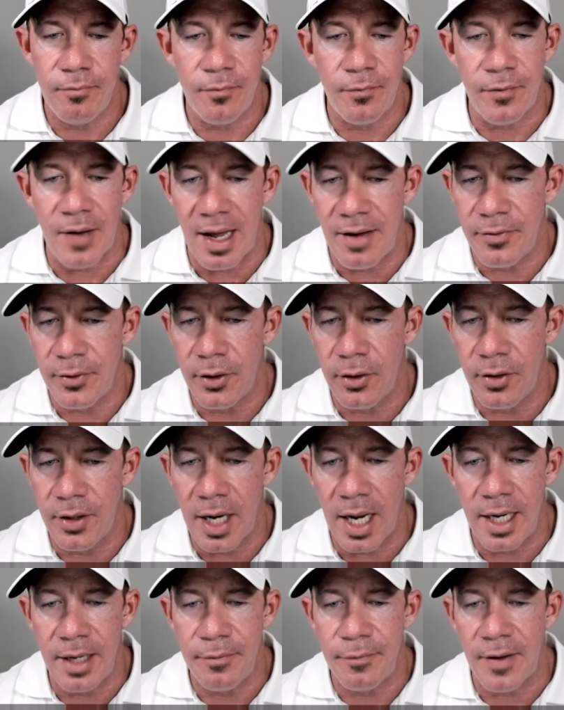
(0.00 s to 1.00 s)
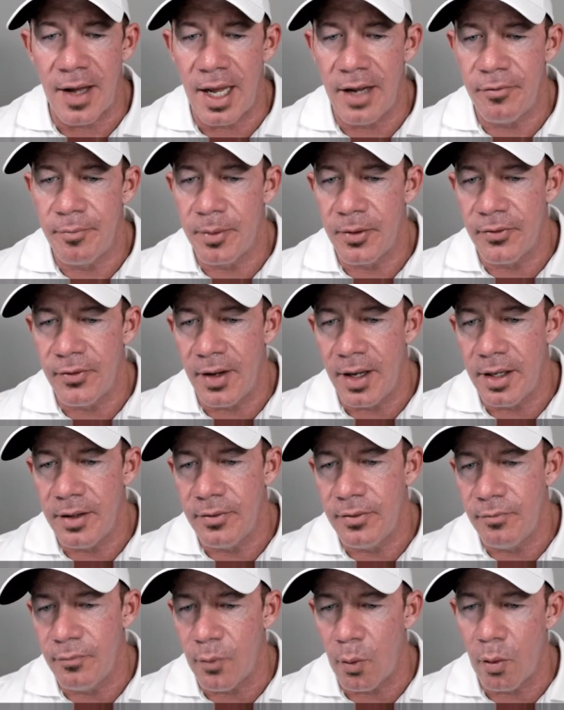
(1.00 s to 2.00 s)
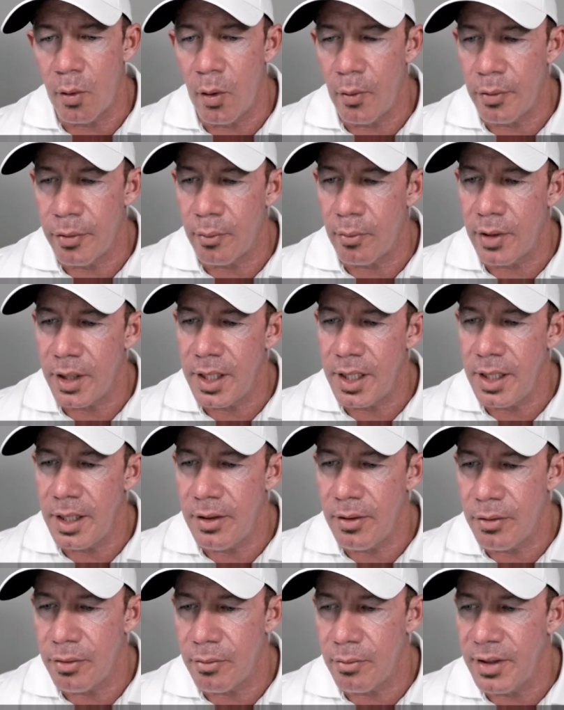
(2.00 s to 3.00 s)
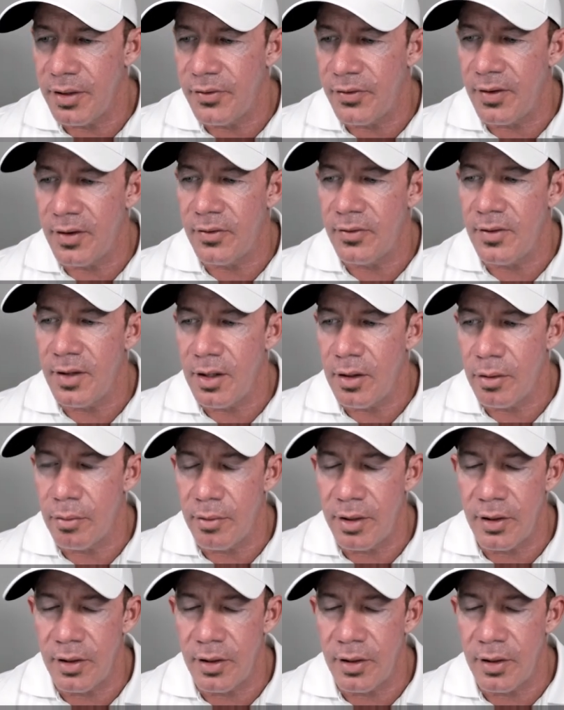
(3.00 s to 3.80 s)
five hundred ninety-five percent, four oh three, three sixty, three